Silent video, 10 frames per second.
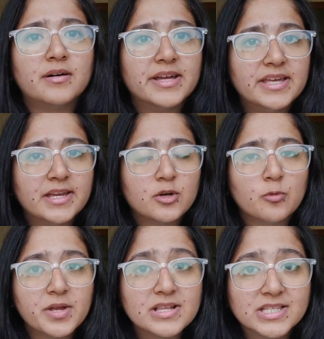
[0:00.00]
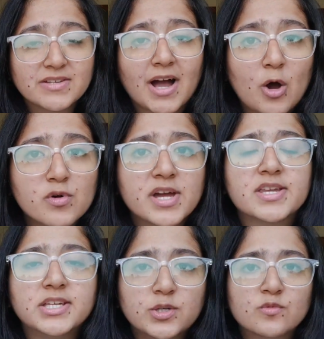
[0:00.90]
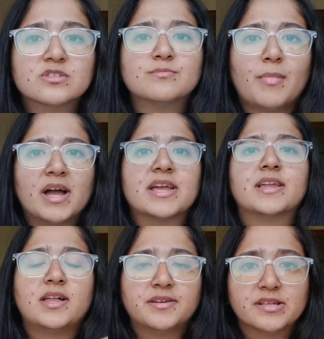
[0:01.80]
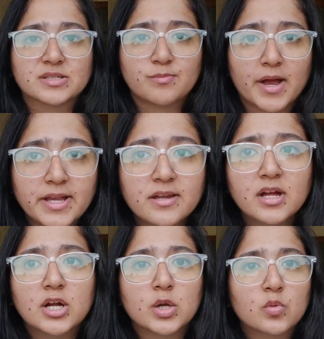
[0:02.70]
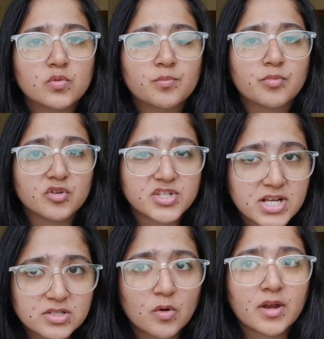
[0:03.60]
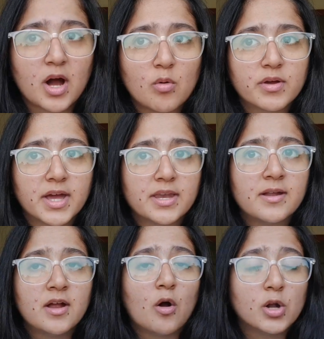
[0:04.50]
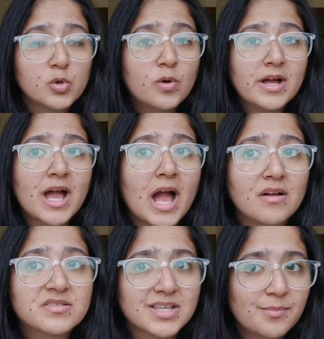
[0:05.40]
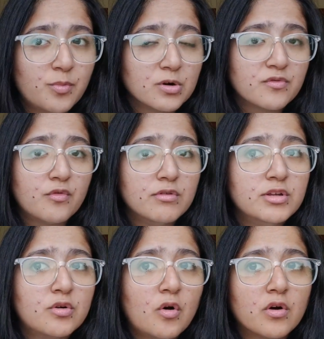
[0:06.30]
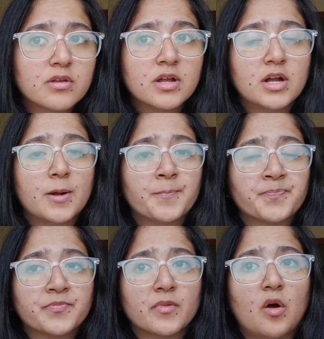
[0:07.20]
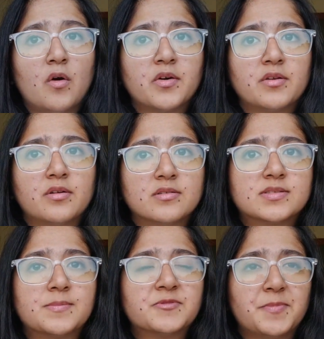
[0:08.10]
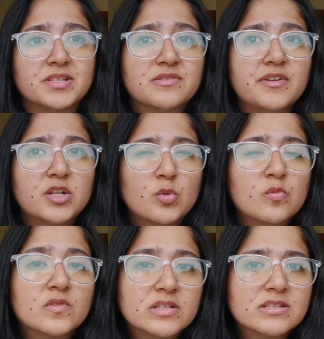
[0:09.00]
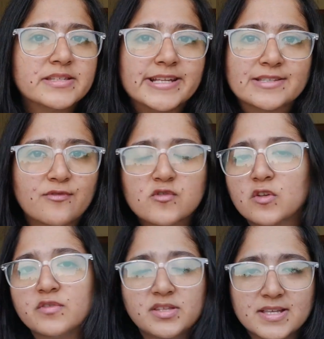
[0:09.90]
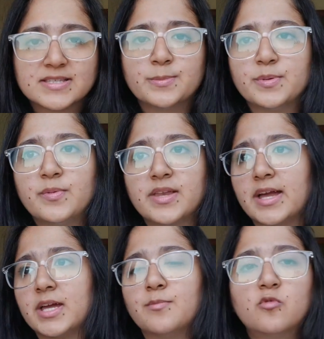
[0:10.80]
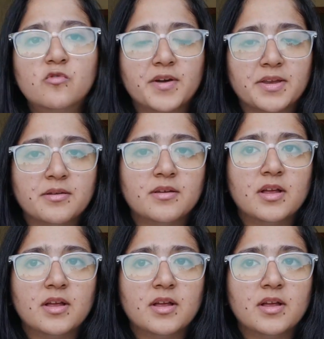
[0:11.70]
area domain itself, how can I use my analytics mind to projects, or how can, or do I have some portfolio or some specific tool within Salesforce or within SAP where I can move and